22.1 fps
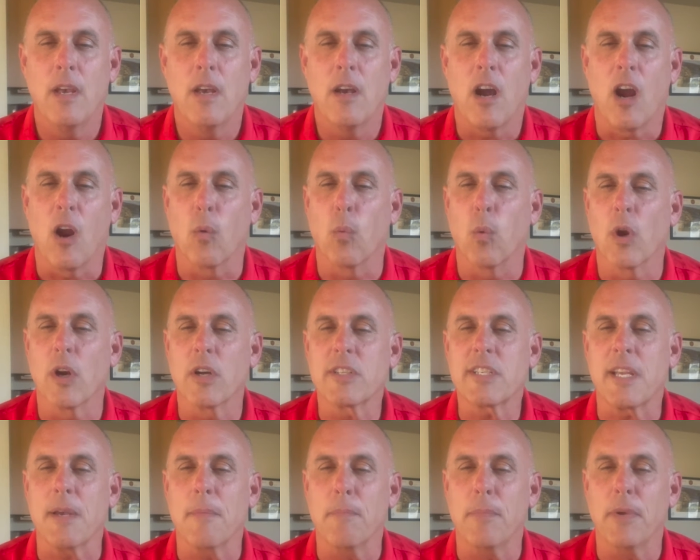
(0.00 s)
Our
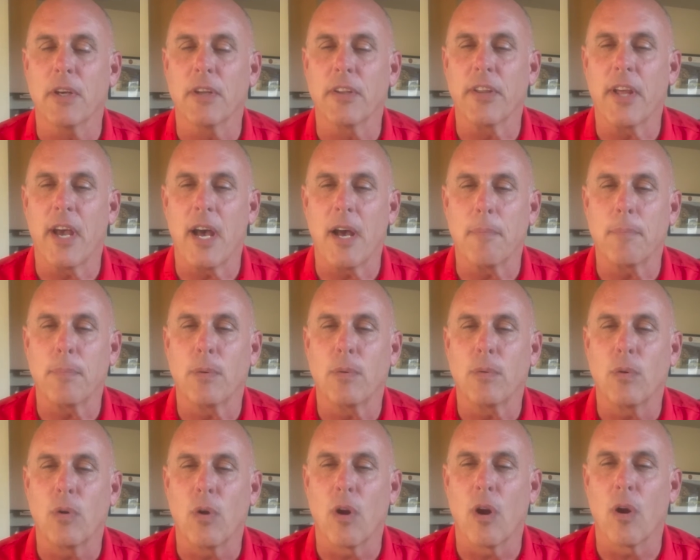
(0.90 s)
words can build
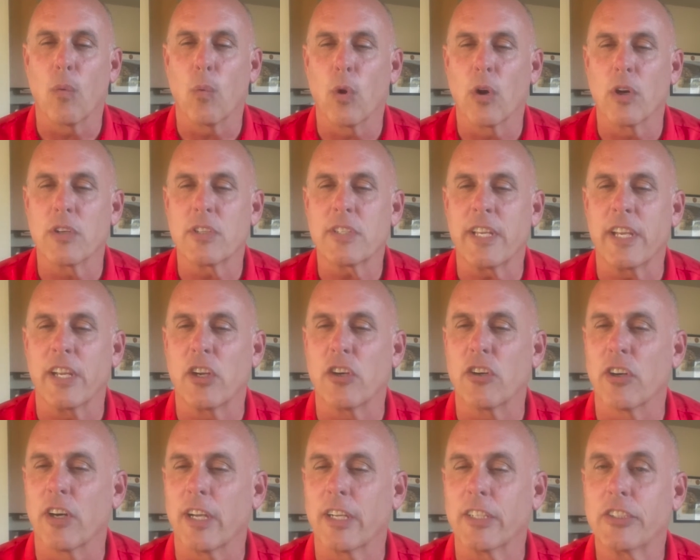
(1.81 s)
up or our words can
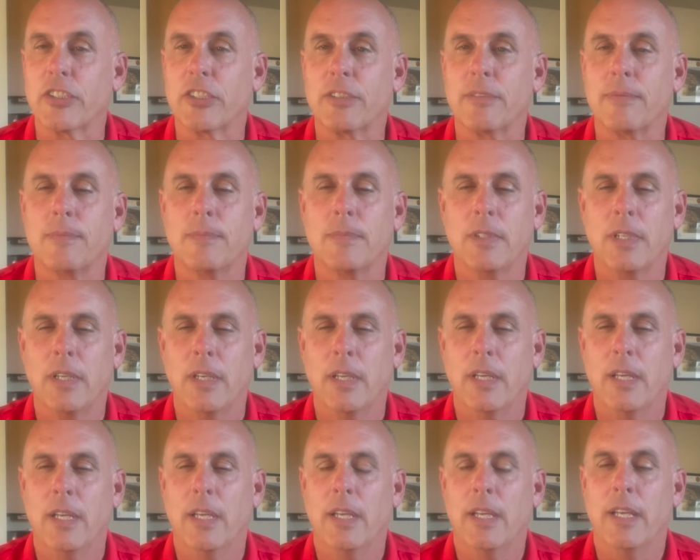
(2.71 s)
crush.
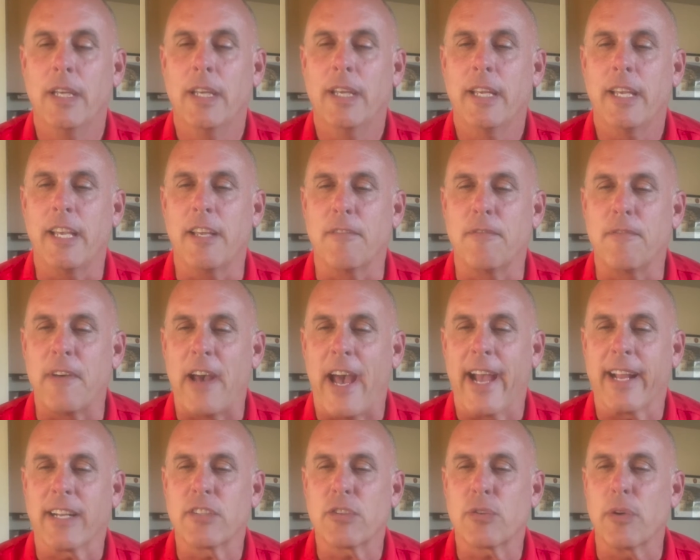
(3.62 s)
In
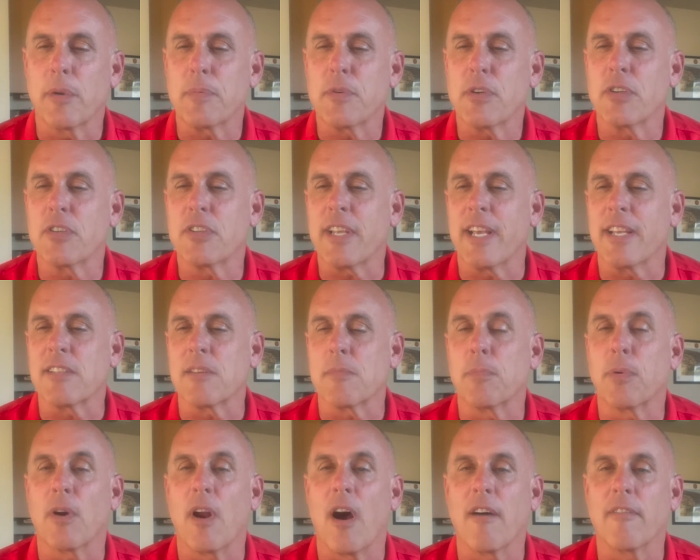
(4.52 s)
fact, Scripture says in
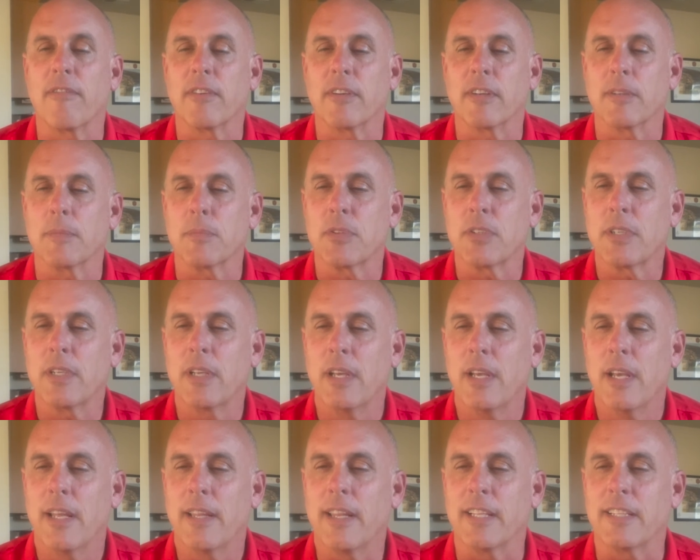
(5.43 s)
Proverbs
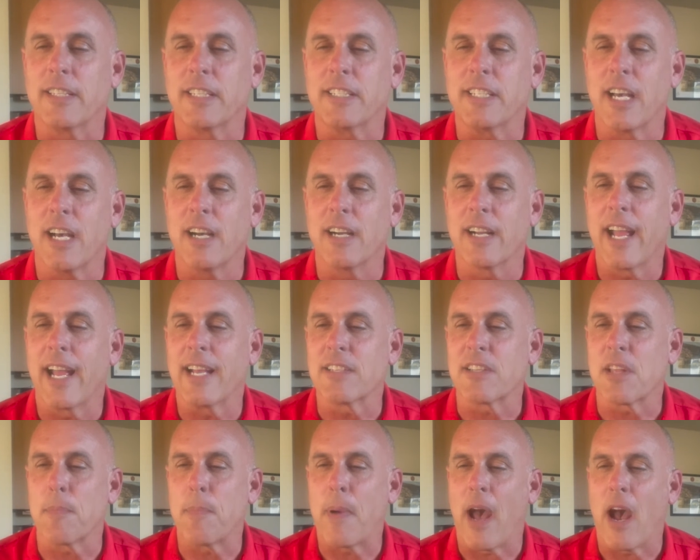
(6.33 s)
that the tongue
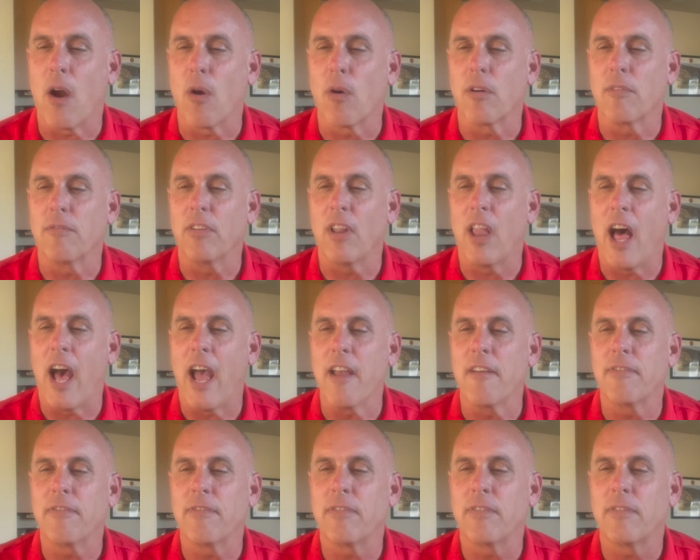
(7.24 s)
has the power of
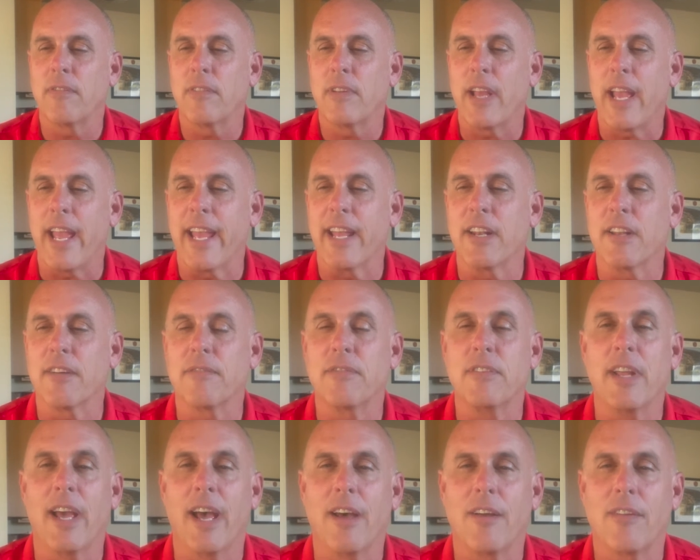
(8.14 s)
life and
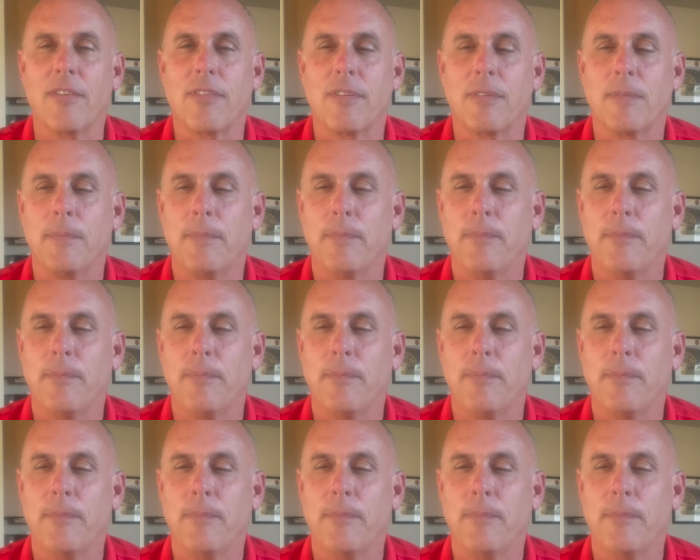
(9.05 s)
of death.